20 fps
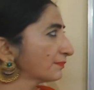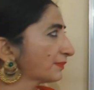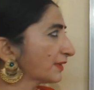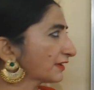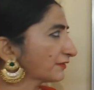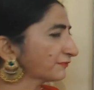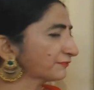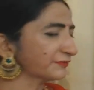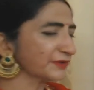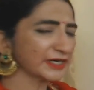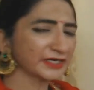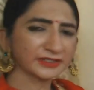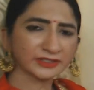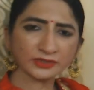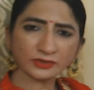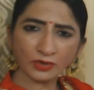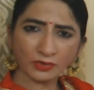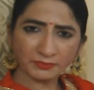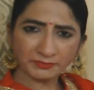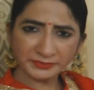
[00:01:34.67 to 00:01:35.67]

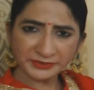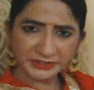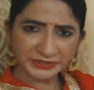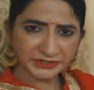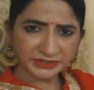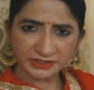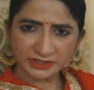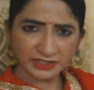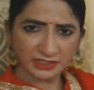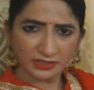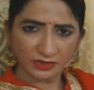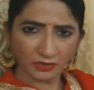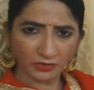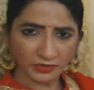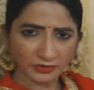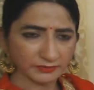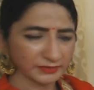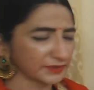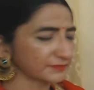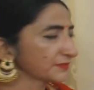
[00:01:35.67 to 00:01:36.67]
Perfect competition in
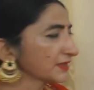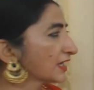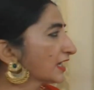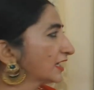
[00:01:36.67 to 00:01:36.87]
economy,